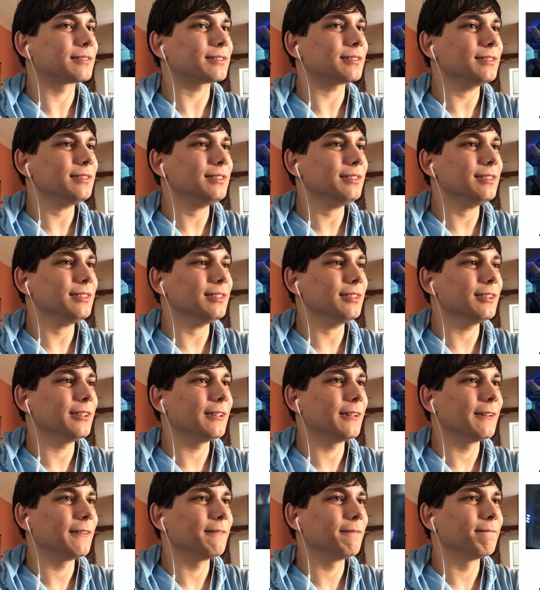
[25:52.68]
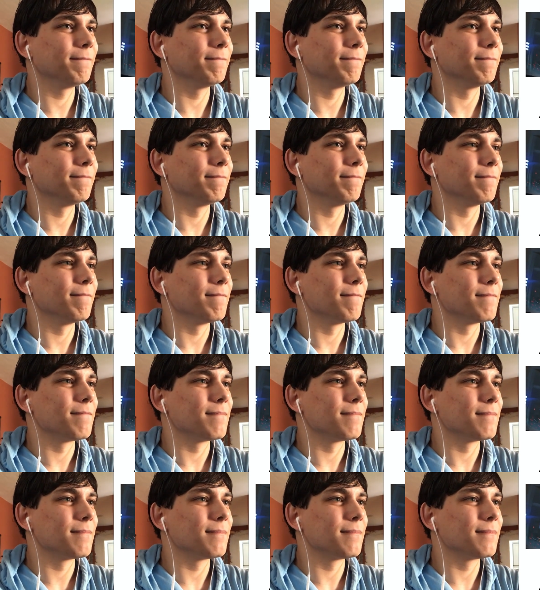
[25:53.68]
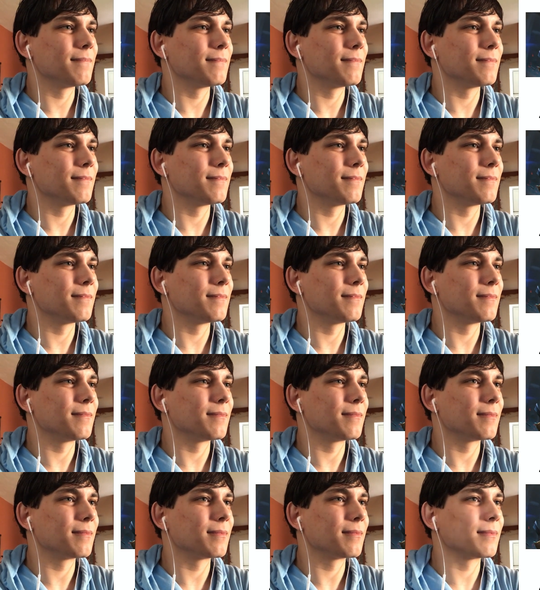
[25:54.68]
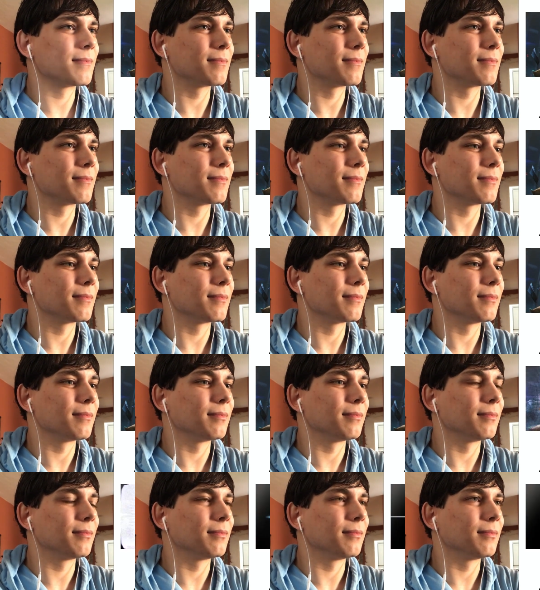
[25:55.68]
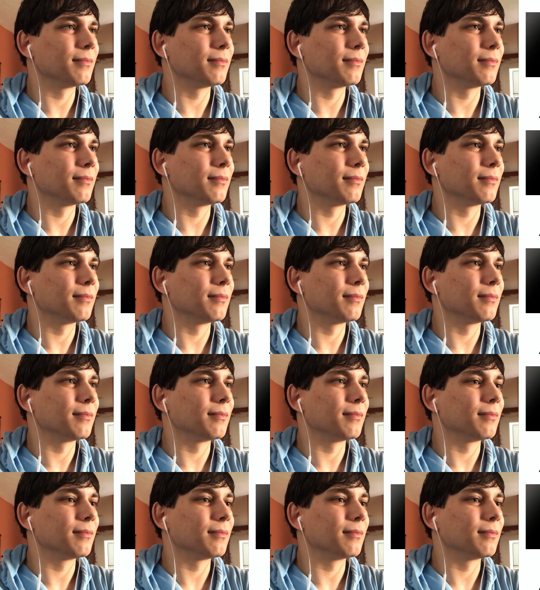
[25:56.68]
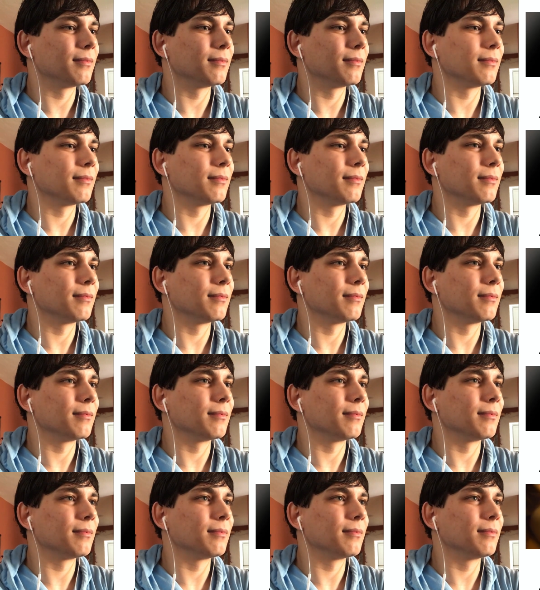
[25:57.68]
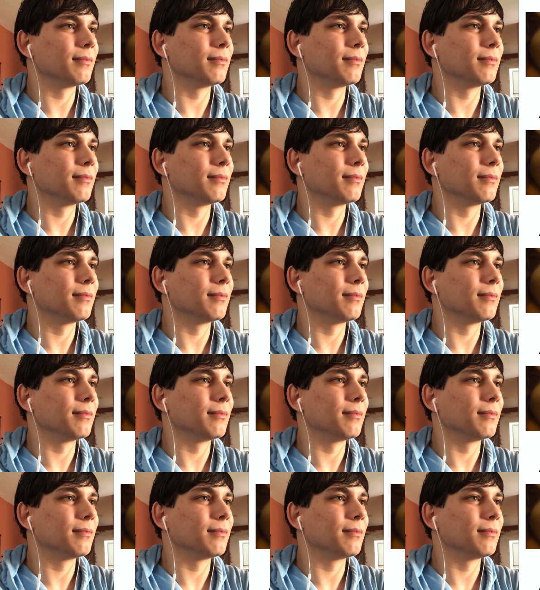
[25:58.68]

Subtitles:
Nothing is said.